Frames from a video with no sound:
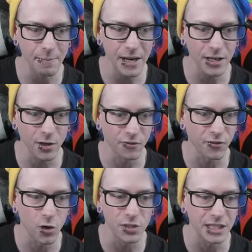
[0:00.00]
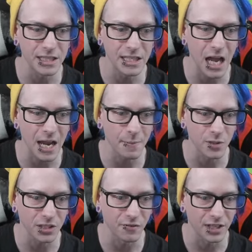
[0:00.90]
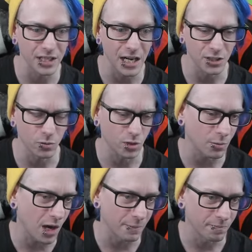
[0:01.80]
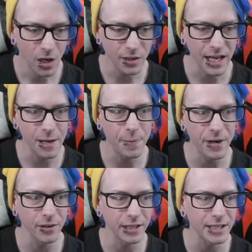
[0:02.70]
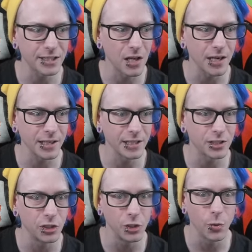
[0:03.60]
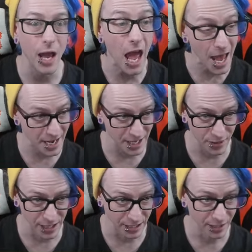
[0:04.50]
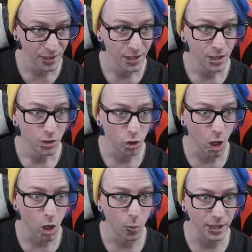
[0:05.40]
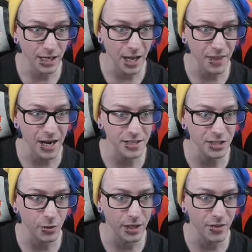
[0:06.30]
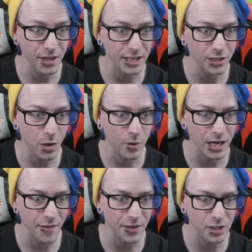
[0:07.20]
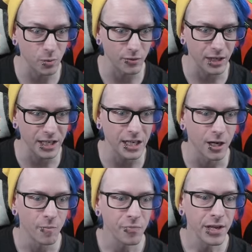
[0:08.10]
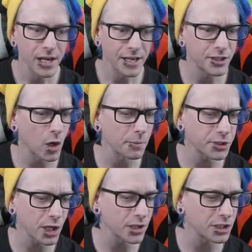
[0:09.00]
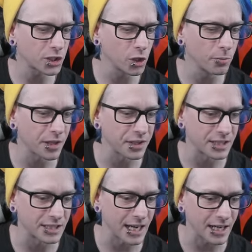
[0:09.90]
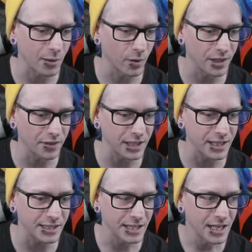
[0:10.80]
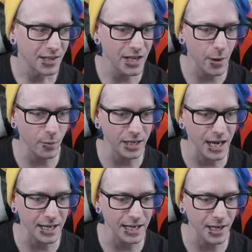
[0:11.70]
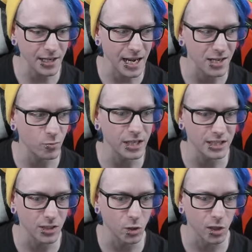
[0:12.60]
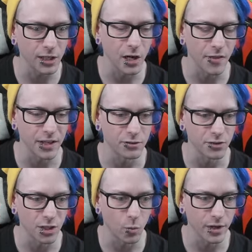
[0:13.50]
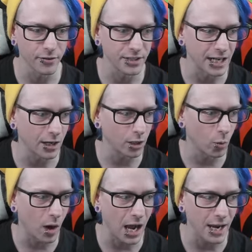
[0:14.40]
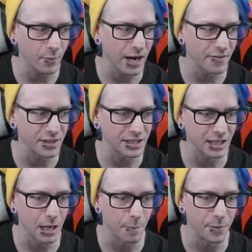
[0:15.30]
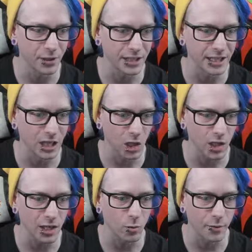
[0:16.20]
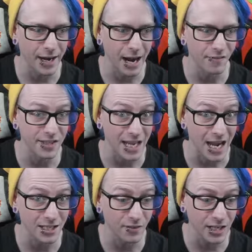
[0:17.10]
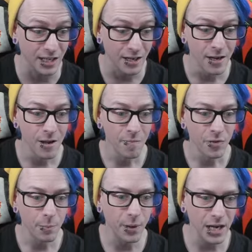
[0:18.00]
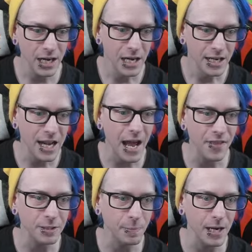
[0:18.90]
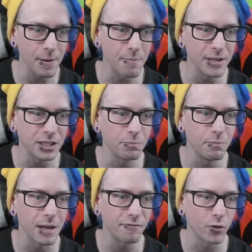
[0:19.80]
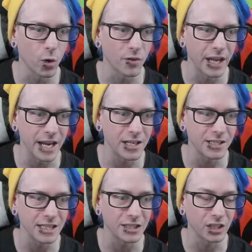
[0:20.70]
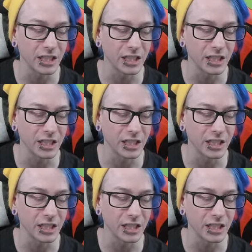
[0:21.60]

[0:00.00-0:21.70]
it made her frozen in time or something. Yes, yeah, so, come on. Okay, apparently it's not going to do anything. So we not that isn't doing anything. And so we got this one right here. And so I'm starting to assume that the second one of these that we got here. Yeah, we can still click on things for some weird reason. I don't know why we have this ability to click when we have this activated. But yeah, this might have been meant for the agency's